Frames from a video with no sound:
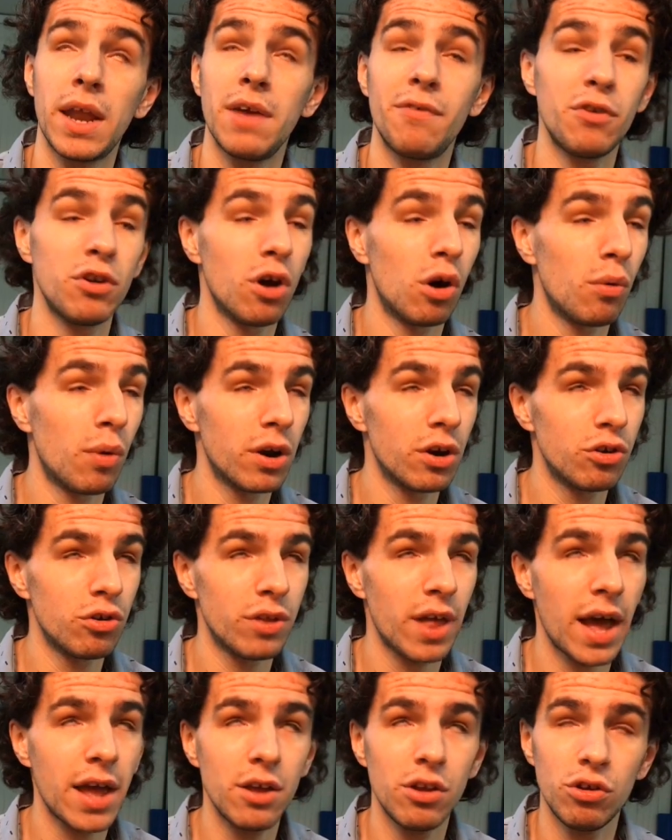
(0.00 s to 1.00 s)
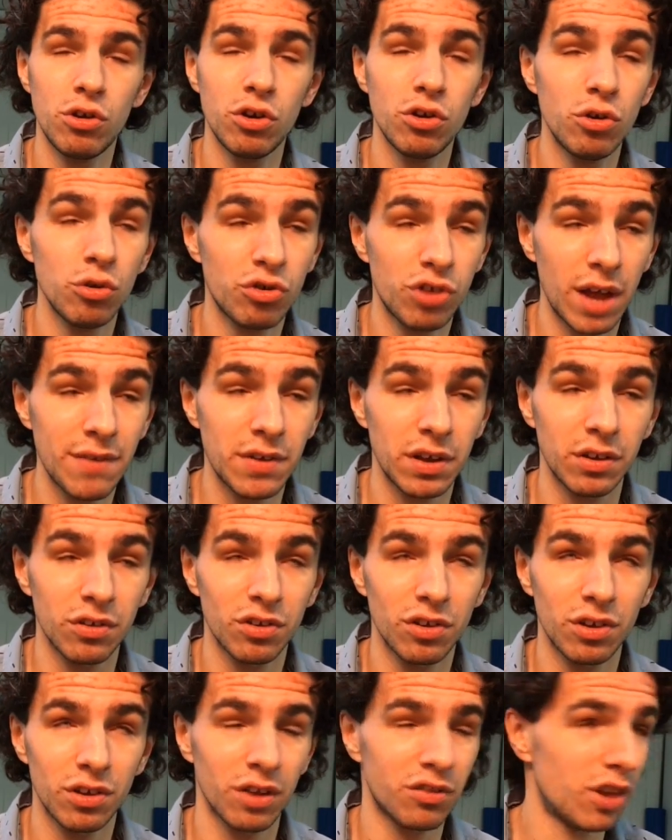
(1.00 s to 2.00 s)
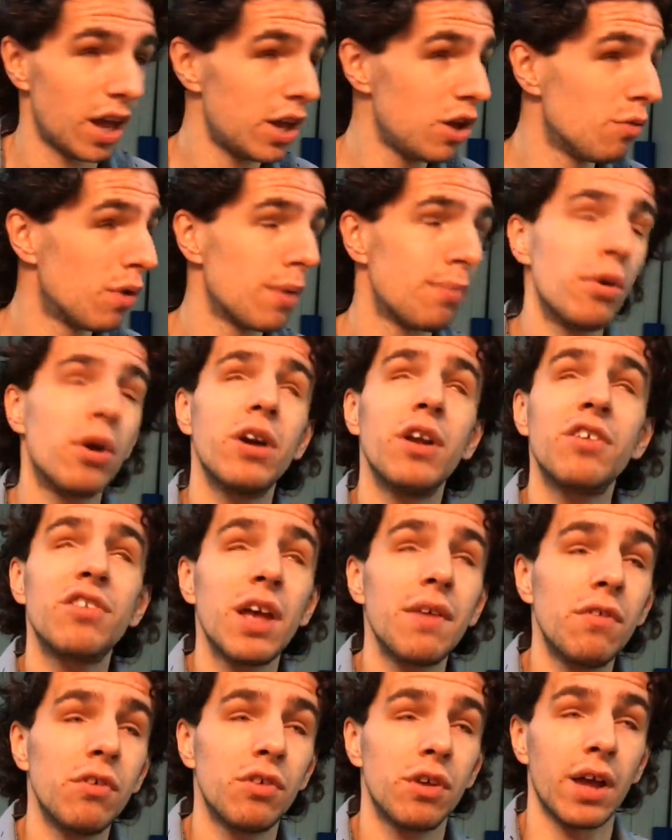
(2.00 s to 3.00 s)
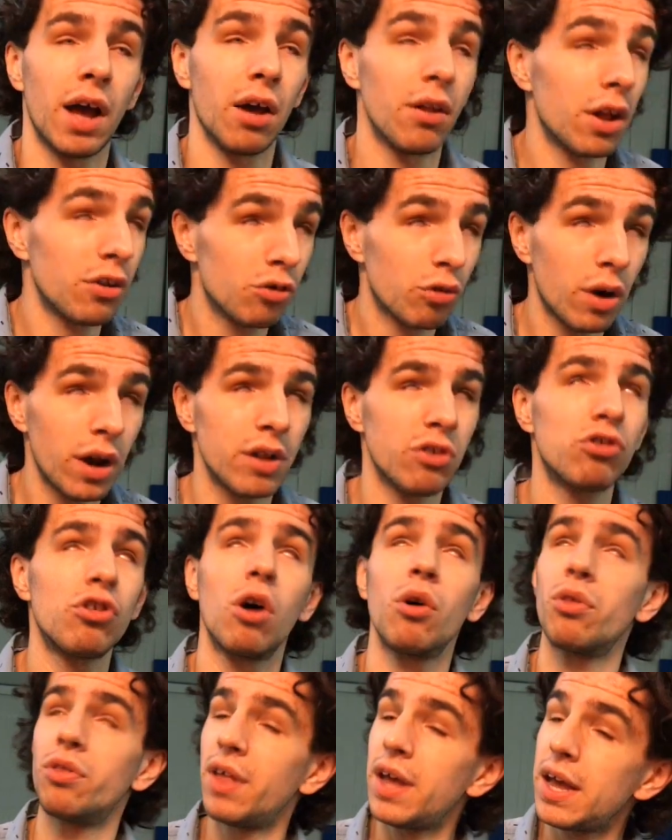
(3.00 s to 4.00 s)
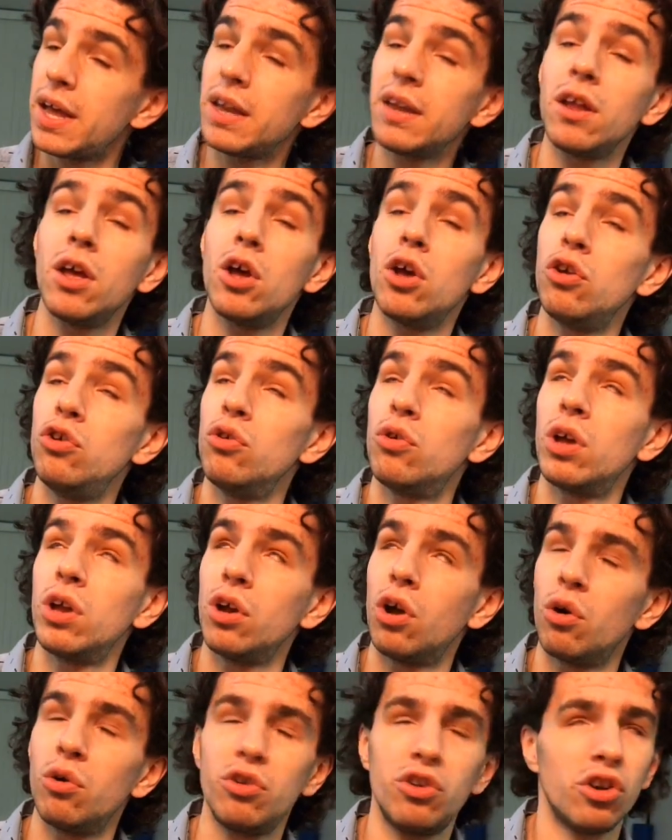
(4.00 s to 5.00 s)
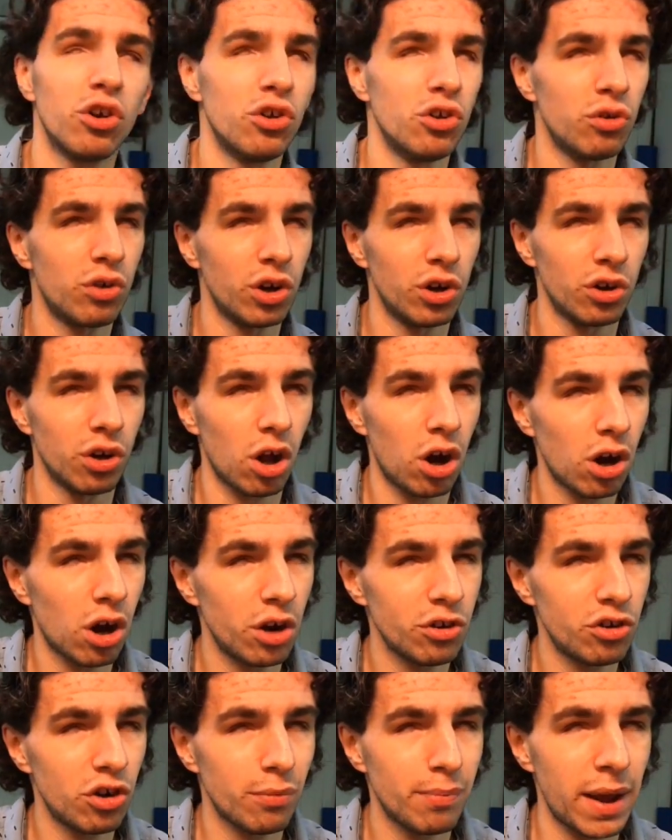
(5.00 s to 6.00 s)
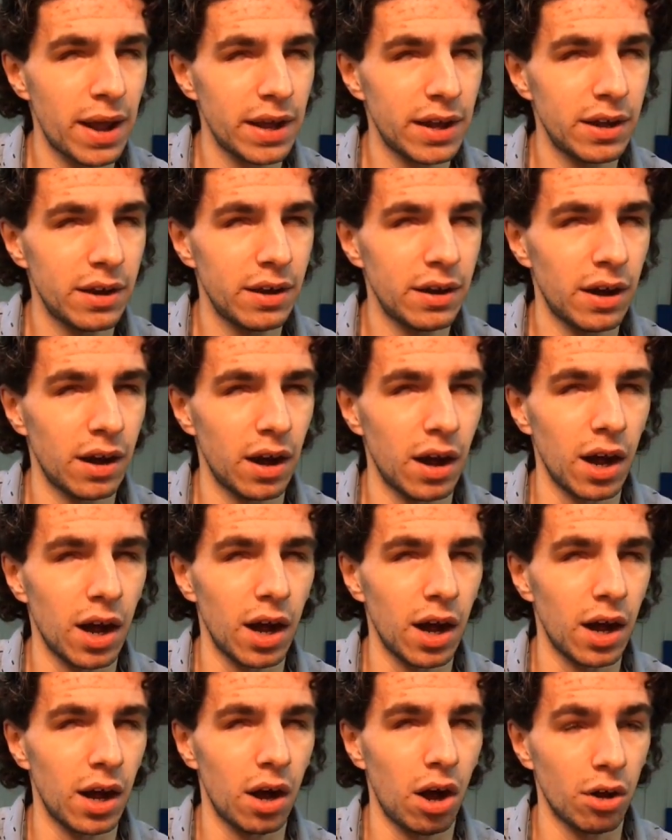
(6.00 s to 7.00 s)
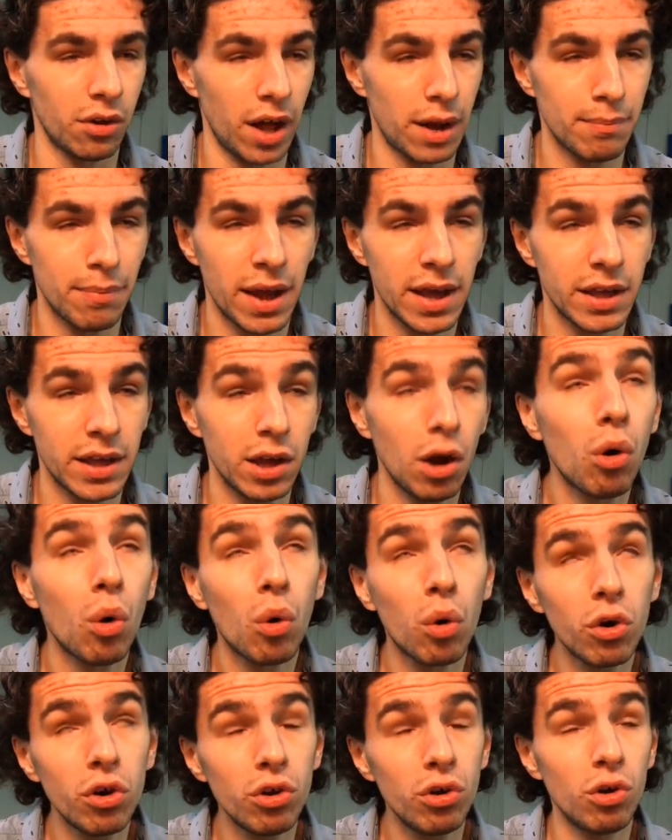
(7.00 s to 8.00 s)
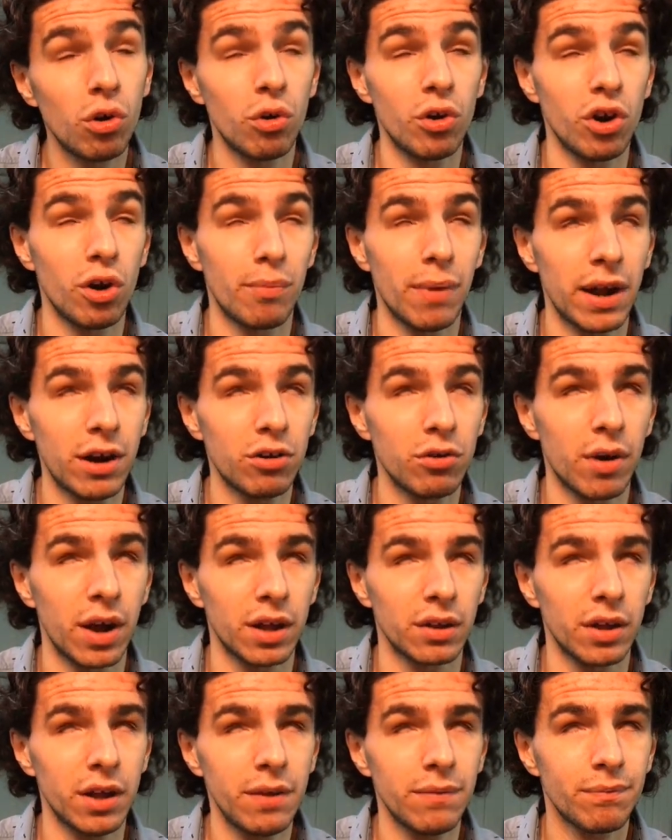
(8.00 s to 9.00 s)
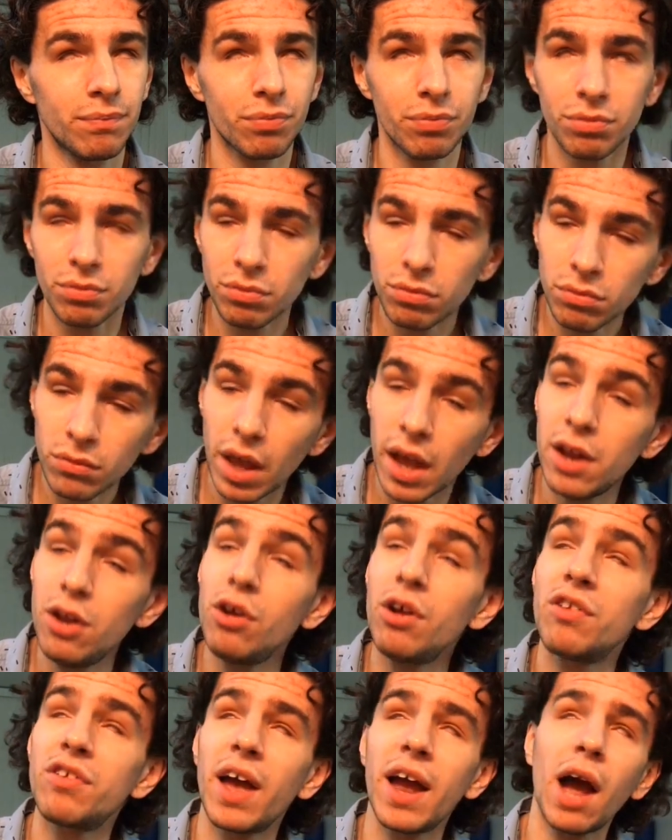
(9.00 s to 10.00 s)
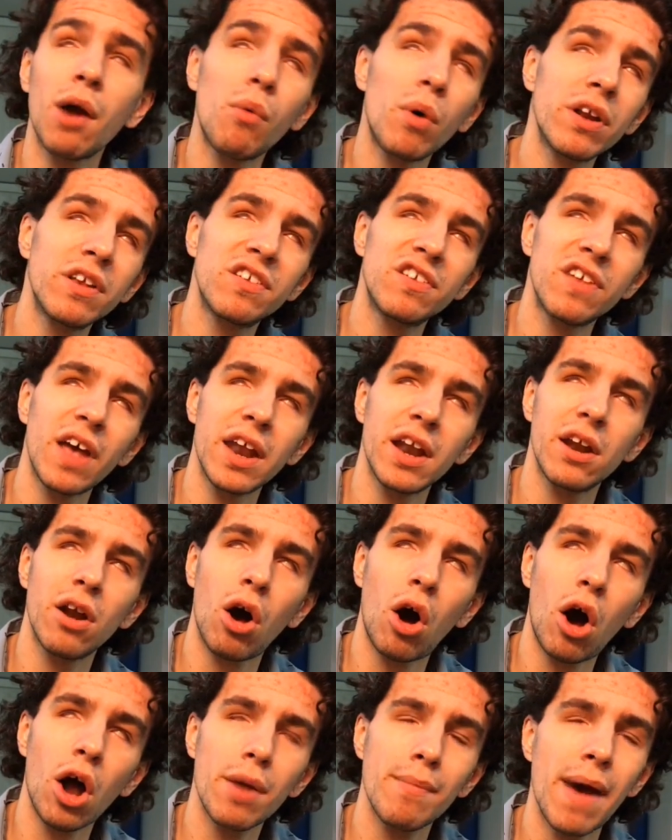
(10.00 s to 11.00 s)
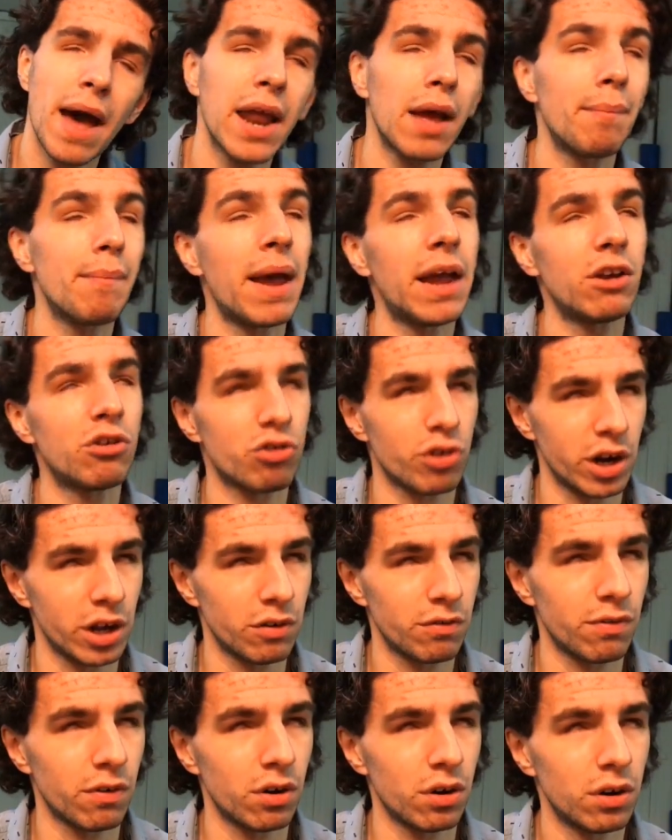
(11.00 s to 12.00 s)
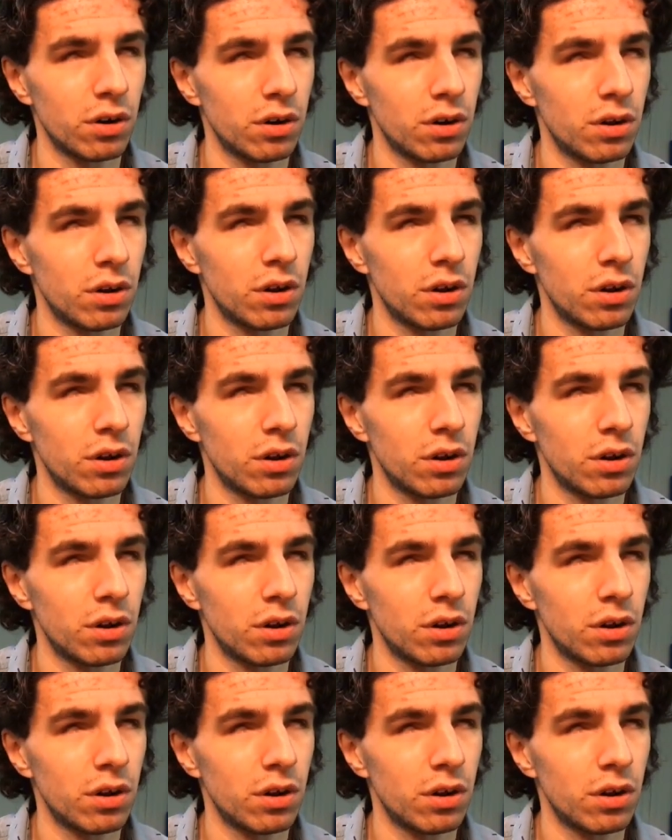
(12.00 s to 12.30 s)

and if you don't want to do that, you can do savings. Let's say you want to put it in a savings account. That's great. So then you can go to your, you can log onto your bank uh, online banking, or you can go to your bank directly and you can say, I want to set an automatic bank transfer.